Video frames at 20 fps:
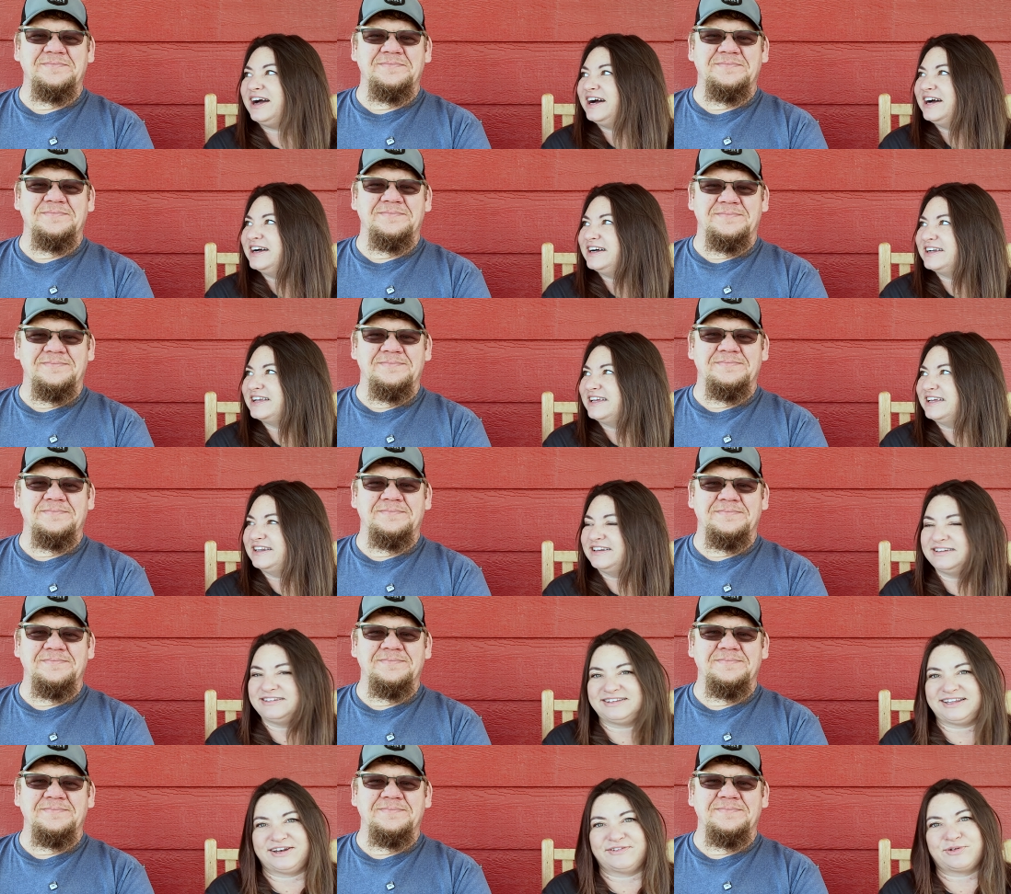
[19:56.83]
Speaker 1: hug,
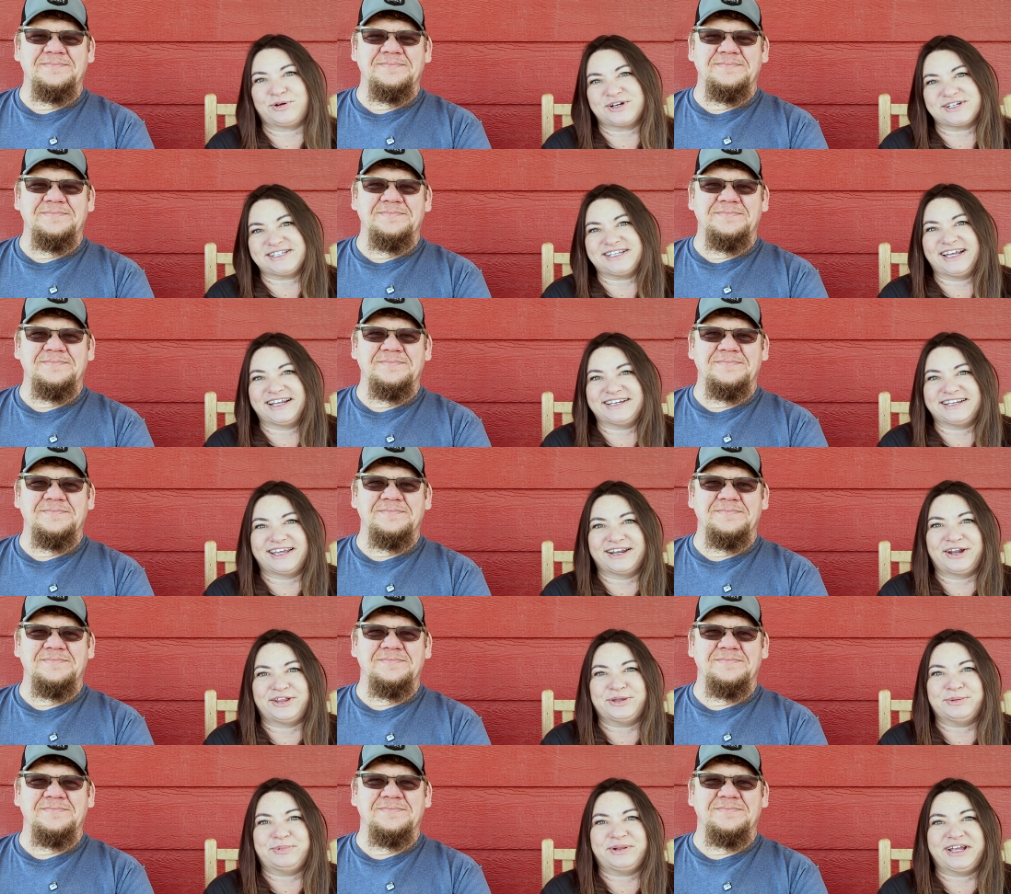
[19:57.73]
and then of course he had to get
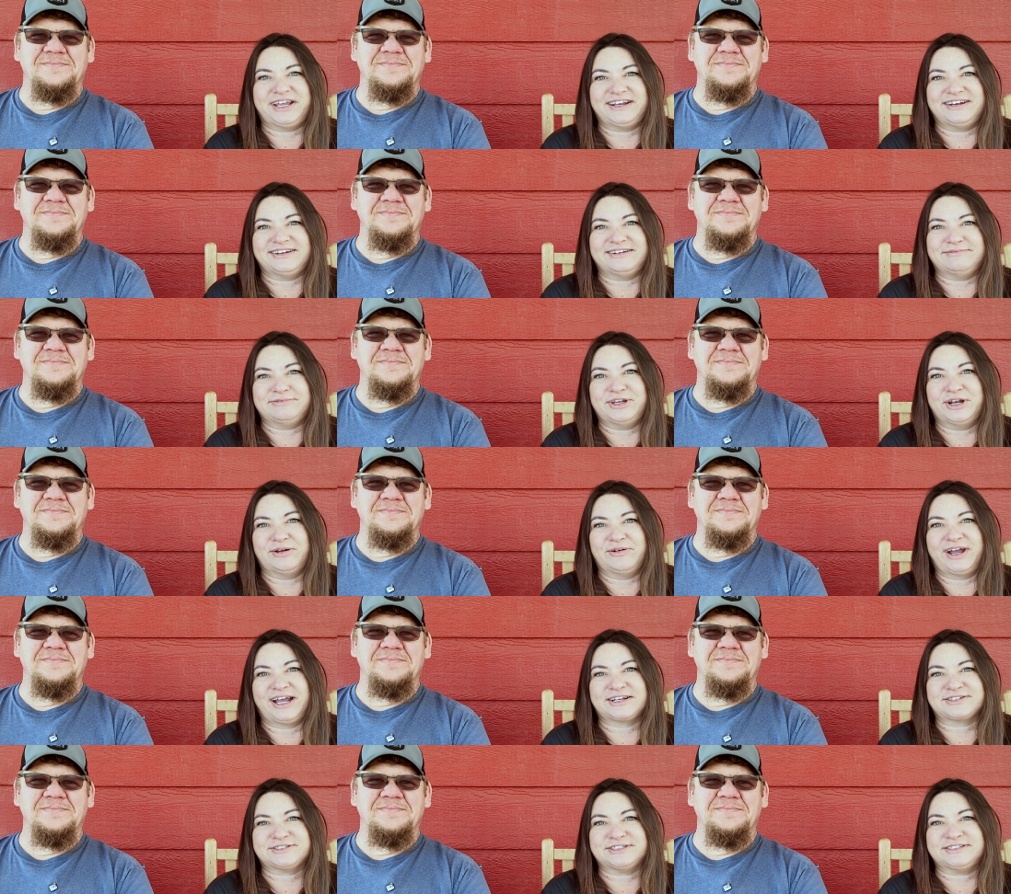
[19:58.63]
on the plane and you know
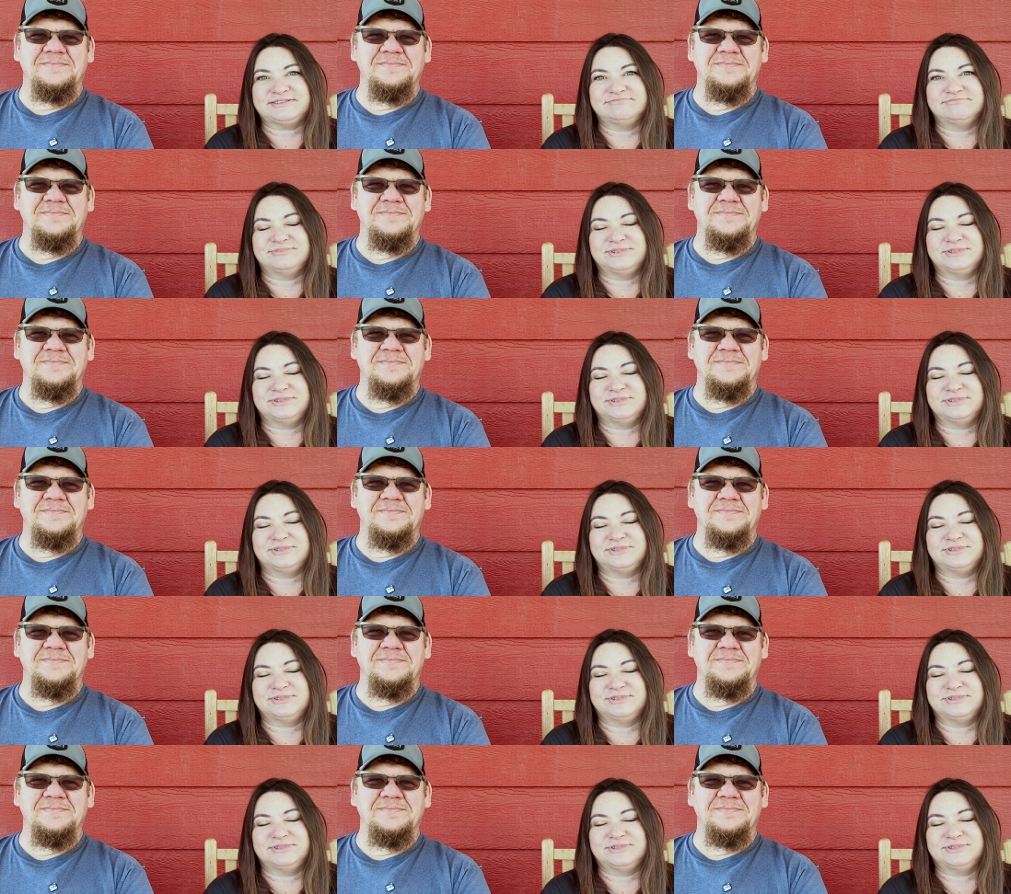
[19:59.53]
actually